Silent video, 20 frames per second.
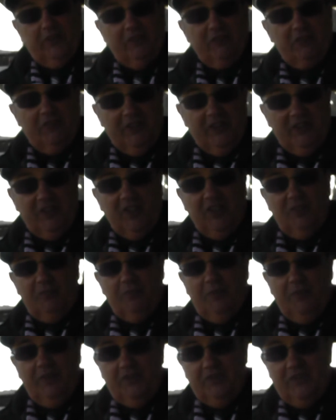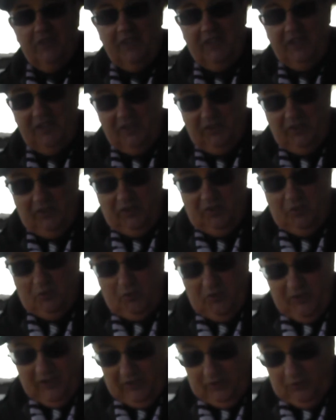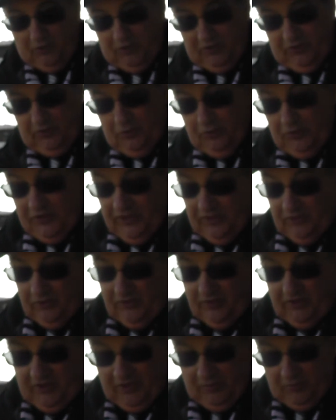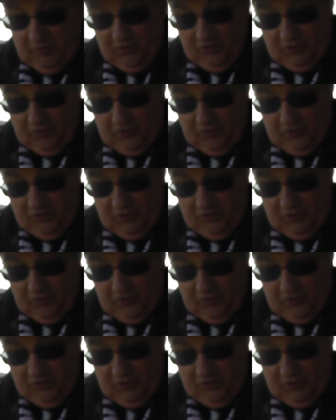free kick, but no yellow card was